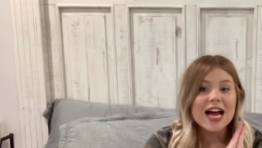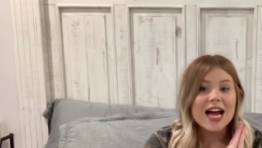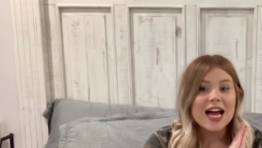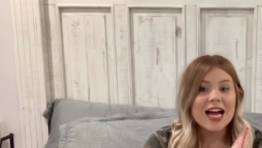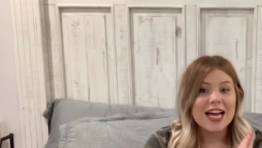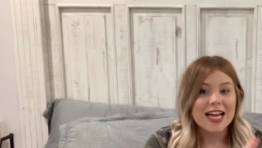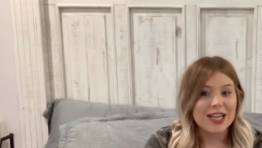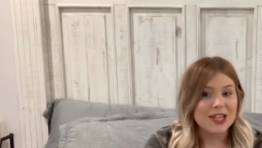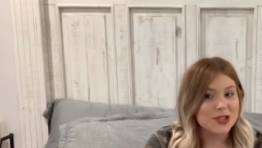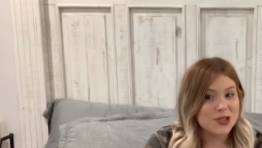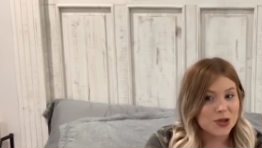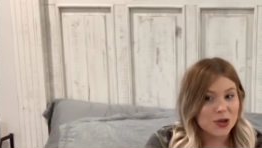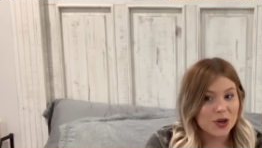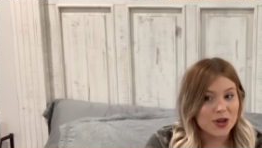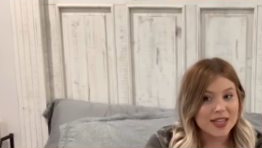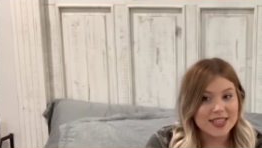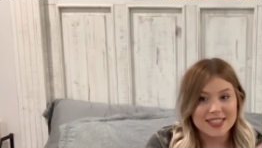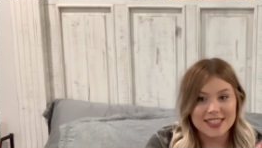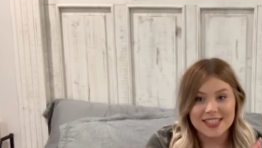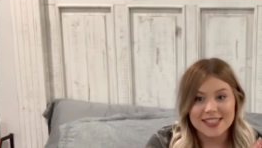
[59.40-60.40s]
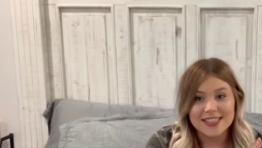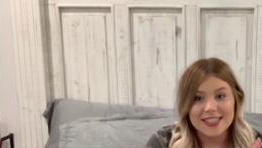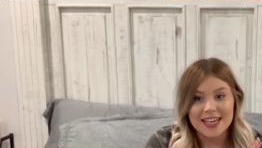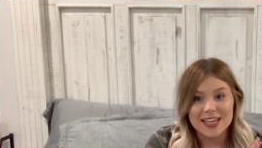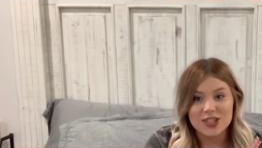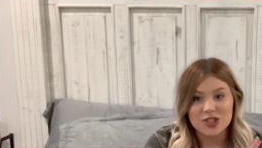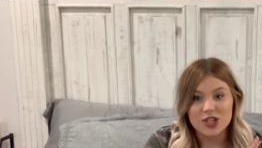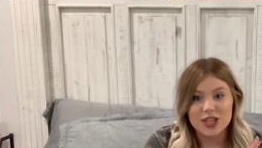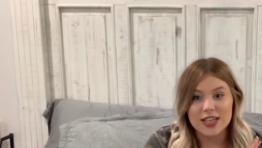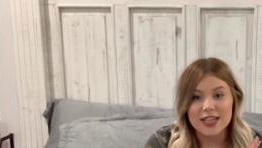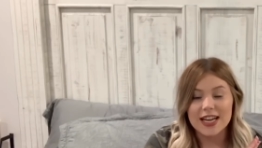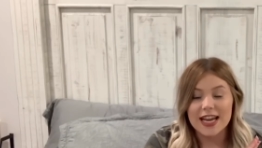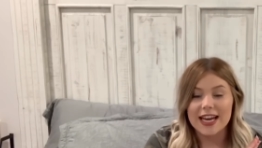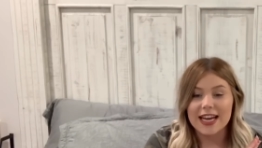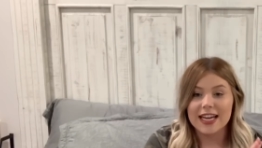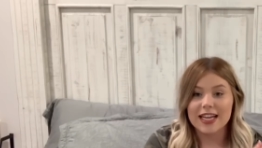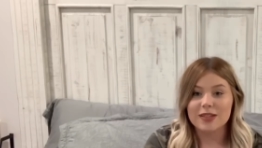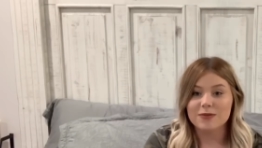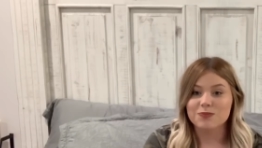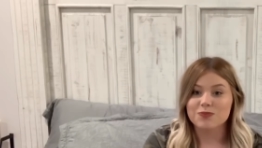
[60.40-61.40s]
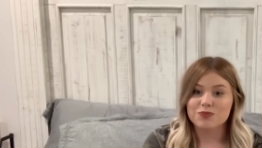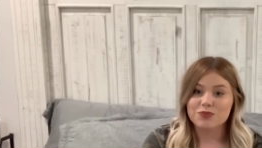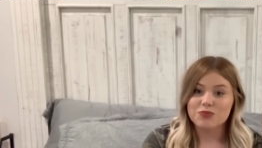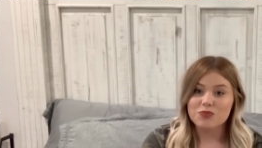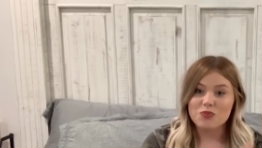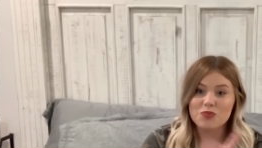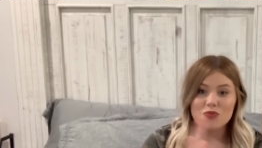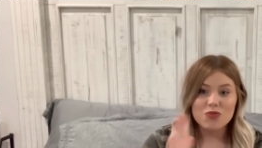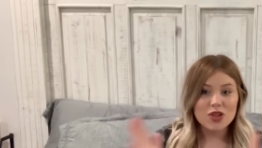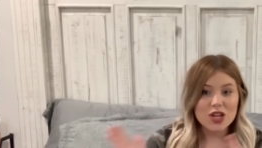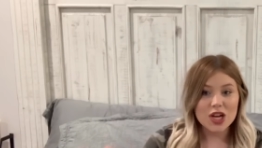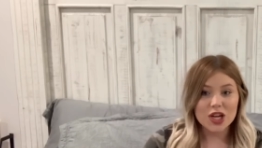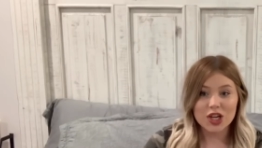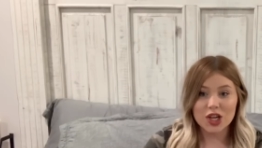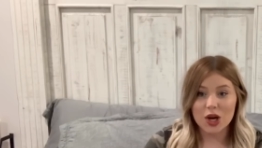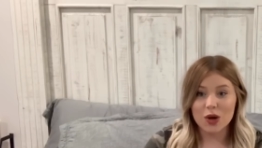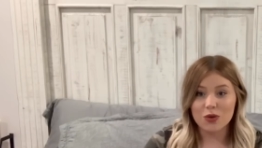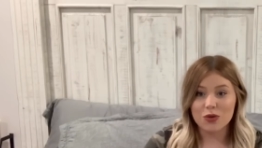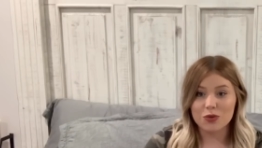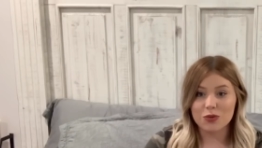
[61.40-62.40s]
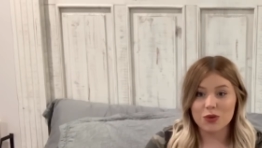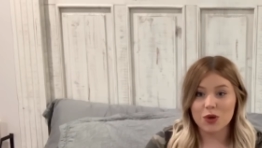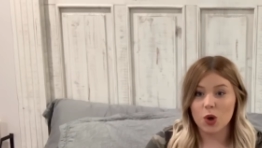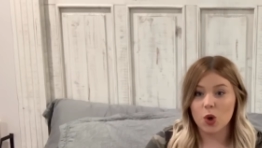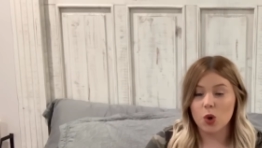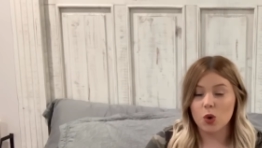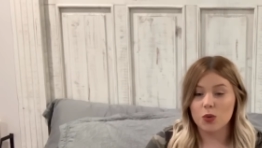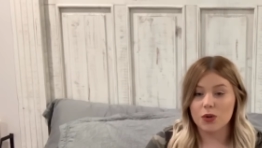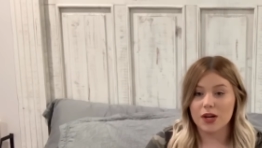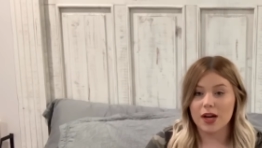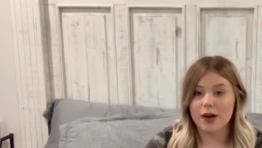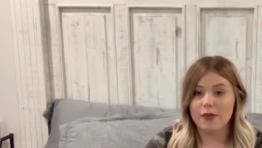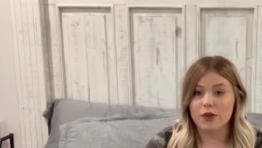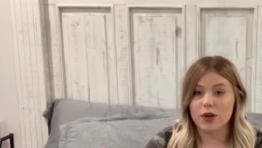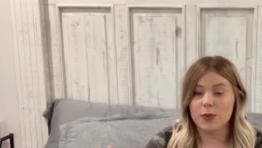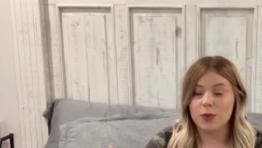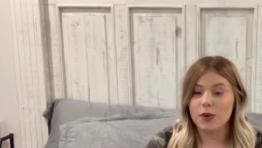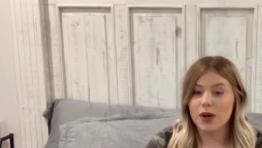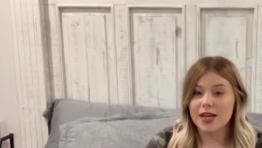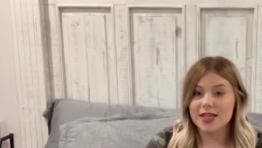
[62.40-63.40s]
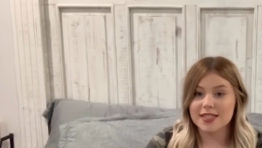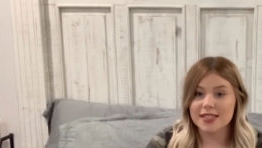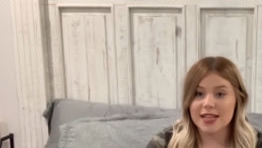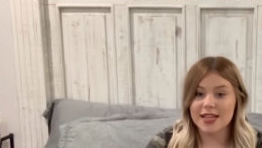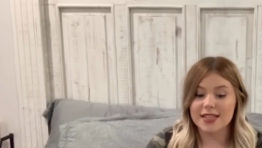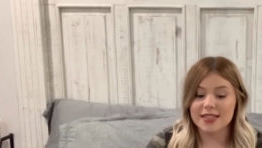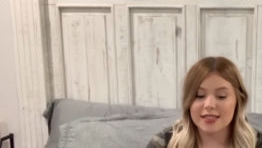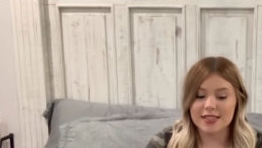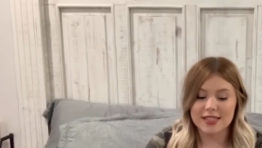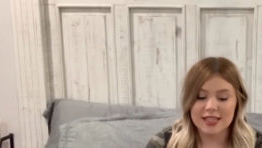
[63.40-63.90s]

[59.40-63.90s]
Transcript: endure a C-section and go through the whole recovery process.